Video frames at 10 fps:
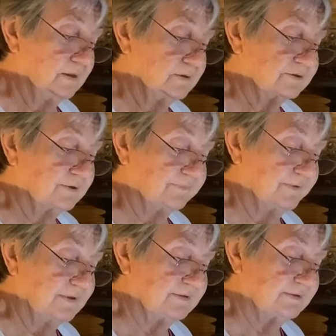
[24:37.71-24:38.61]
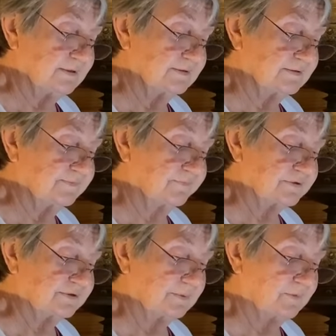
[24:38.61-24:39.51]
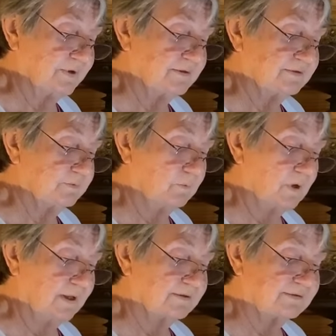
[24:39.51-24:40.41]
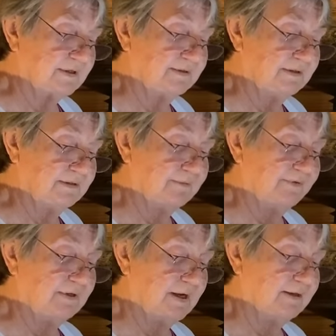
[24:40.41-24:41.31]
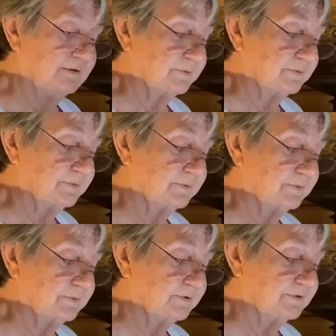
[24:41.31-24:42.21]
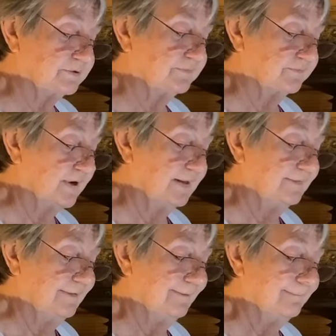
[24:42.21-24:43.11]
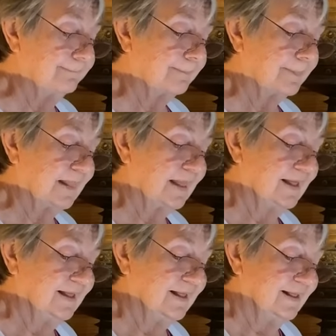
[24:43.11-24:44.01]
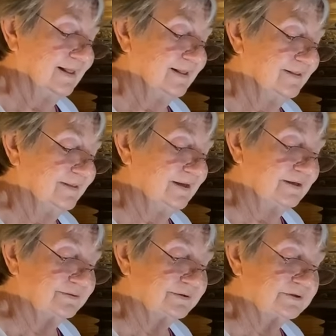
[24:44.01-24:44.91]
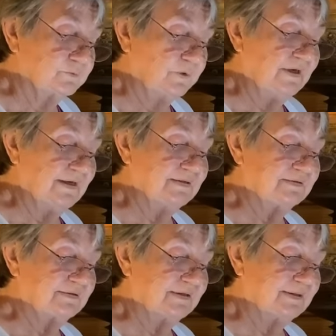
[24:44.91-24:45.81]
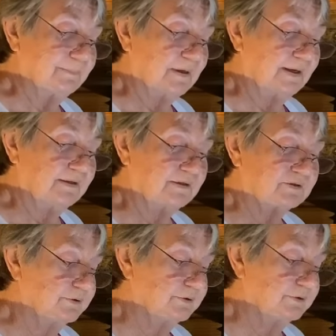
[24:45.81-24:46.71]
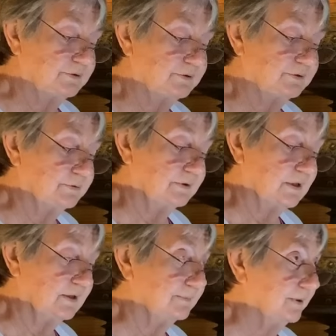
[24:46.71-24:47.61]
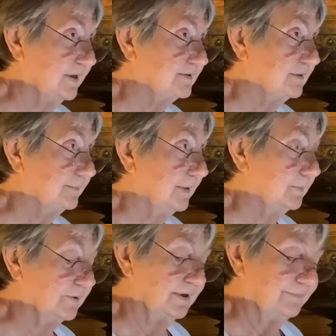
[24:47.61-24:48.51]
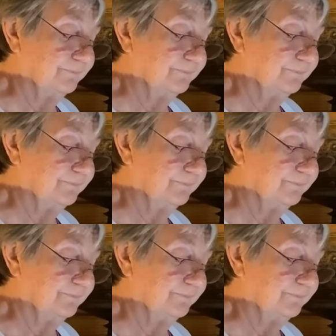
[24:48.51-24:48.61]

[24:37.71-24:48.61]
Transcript: So for instance, for some reason, while sending loving kindness to a spiritual friend, the interest weakens and the mind has wandered to an unpleasant memory.